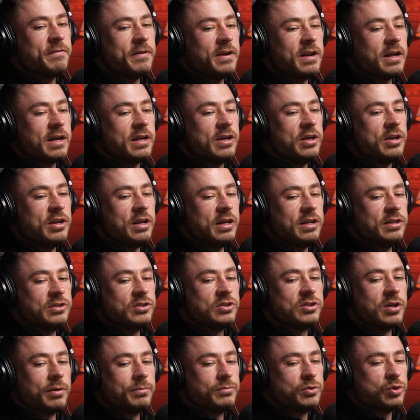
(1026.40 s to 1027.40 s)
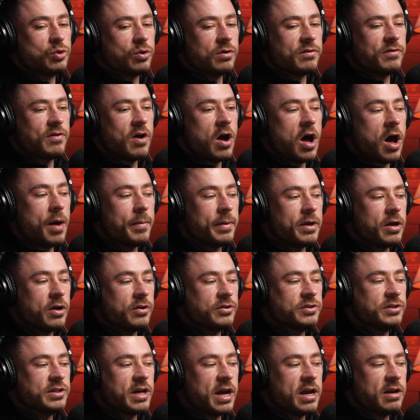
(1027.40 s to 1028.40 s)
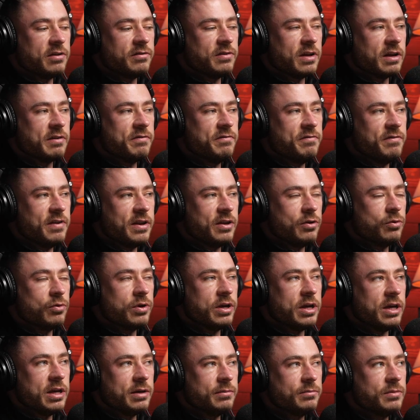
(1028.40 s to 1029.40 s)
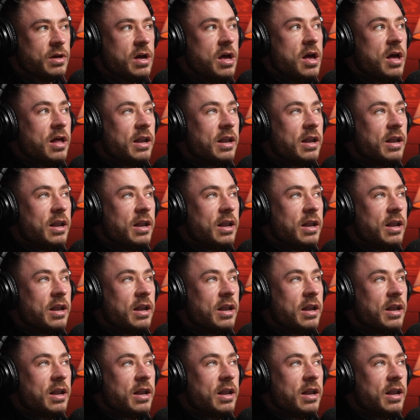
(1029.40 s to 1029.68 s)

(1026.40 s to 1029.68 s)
feel like you need some sort of hobby outside of like video game.